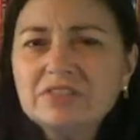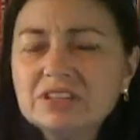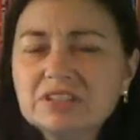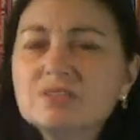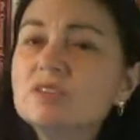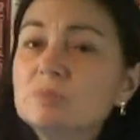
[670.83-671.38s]

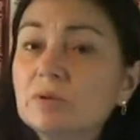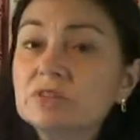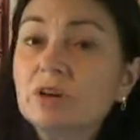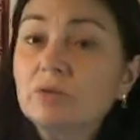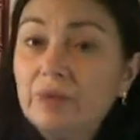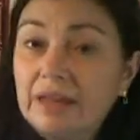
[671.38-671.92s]
six of these books
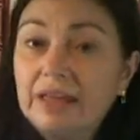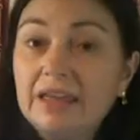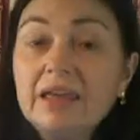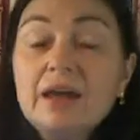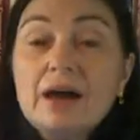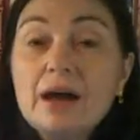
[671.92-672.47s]
already.
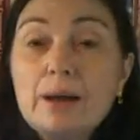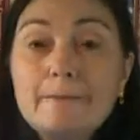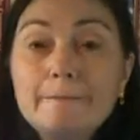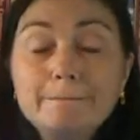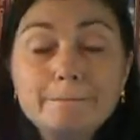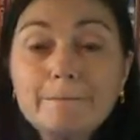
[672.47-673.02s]

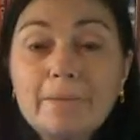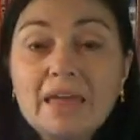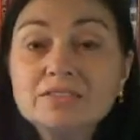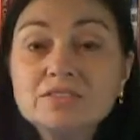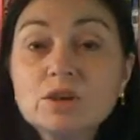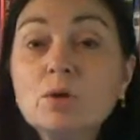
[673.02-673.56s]
Um,
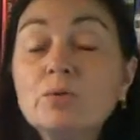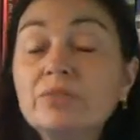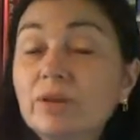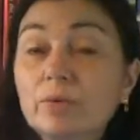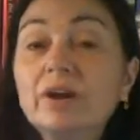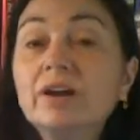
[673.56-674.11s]
so
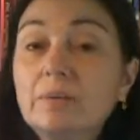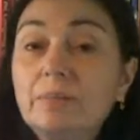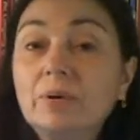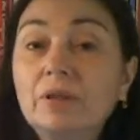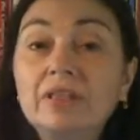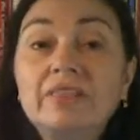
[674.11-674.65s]
there were a
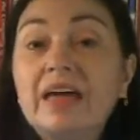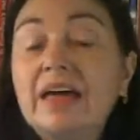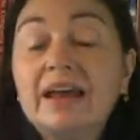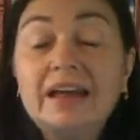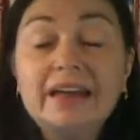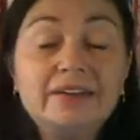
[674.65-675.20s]
couple that
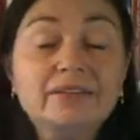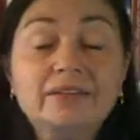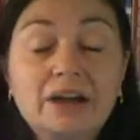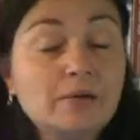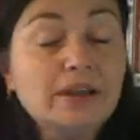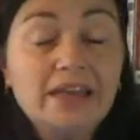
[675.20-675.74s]
I
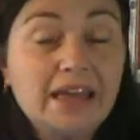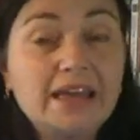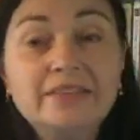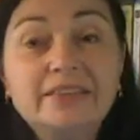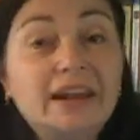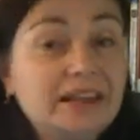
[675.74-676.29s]
already
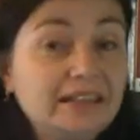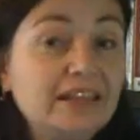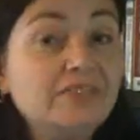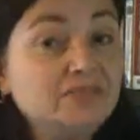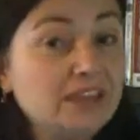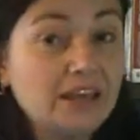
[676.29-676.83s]
had that I
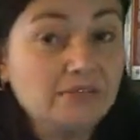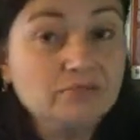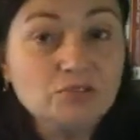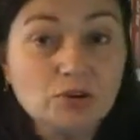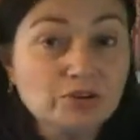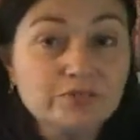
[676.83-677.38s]
left at
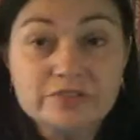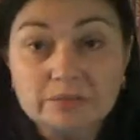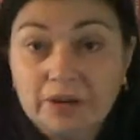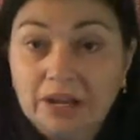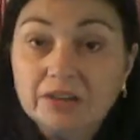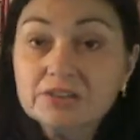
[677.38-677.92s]
church for
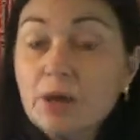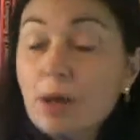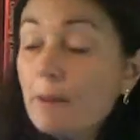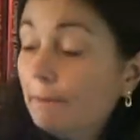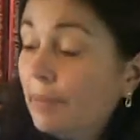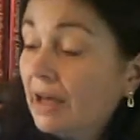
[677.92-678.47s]
someone else,
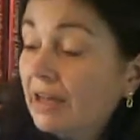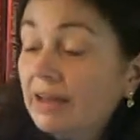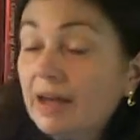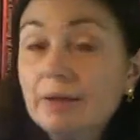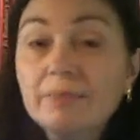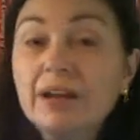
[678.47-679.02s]
but
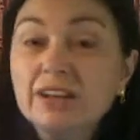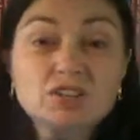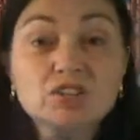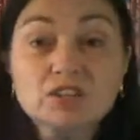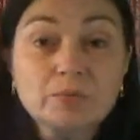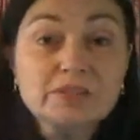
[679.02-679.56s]
um, I just
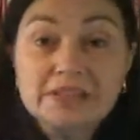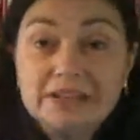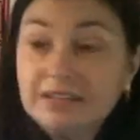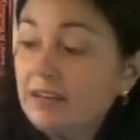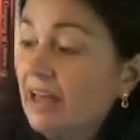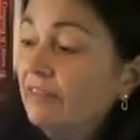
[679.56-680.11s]
took the ones I
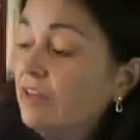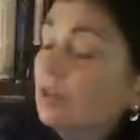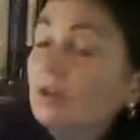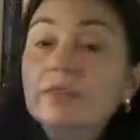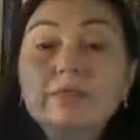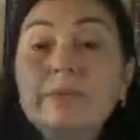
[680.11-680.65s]
didn't have.
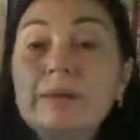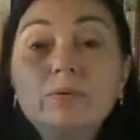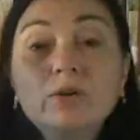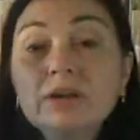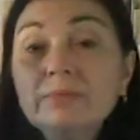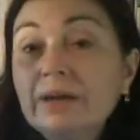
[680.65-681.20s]
The Pipe
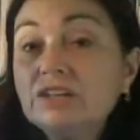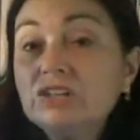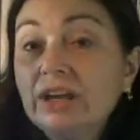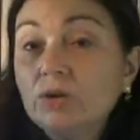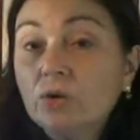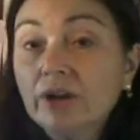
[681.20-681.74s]
Organ by
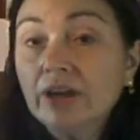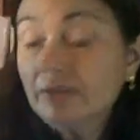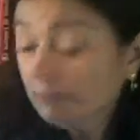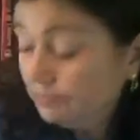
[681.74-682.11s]
Jane Orcutt,